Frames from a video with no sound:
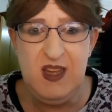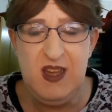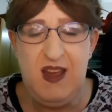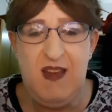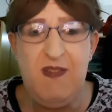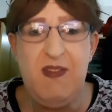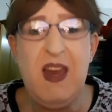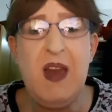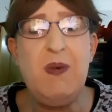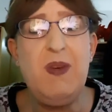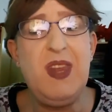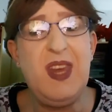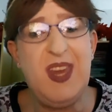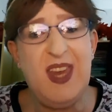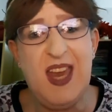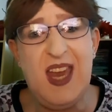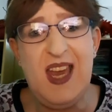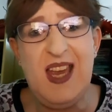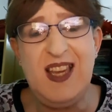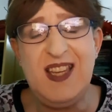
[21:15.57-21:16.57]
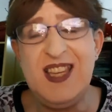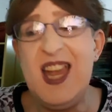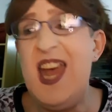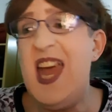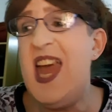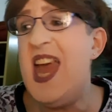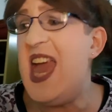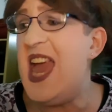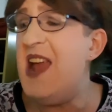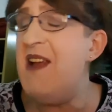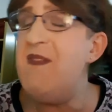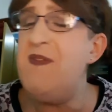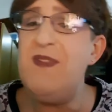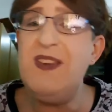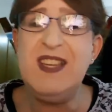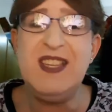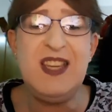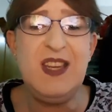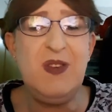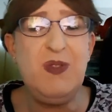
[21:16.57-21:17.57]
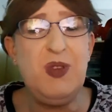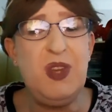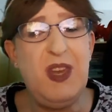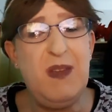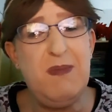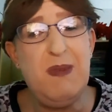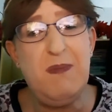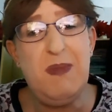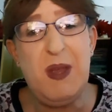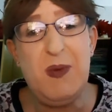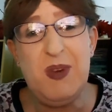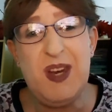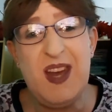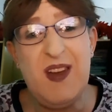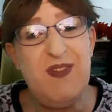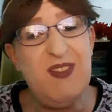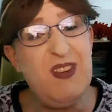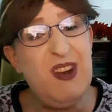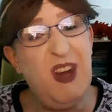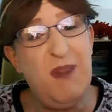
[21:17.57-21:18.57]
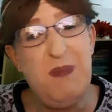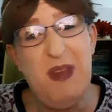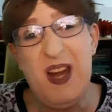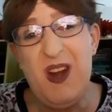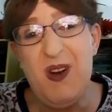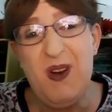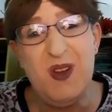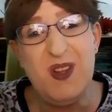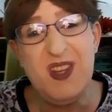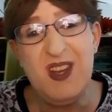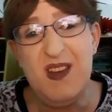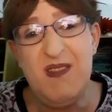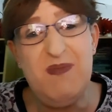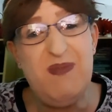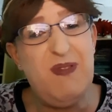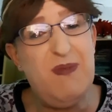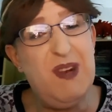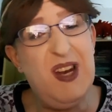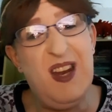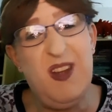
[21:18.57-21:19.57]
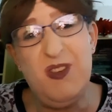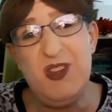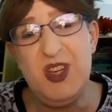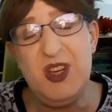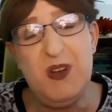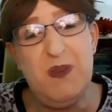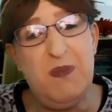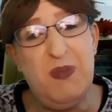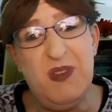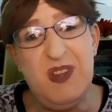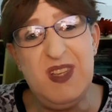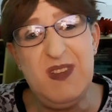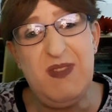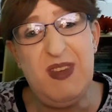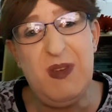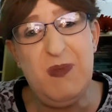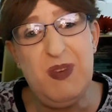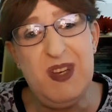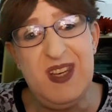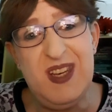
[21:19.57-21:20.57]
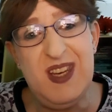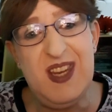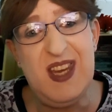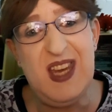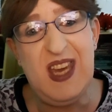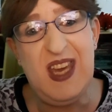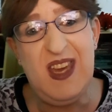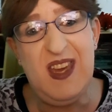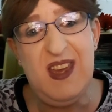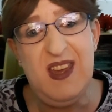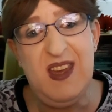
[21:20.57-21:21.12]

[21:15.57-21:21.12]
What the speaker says: If that were the case, every single human being would have to be locked up from a logical point of view, wouldn't they?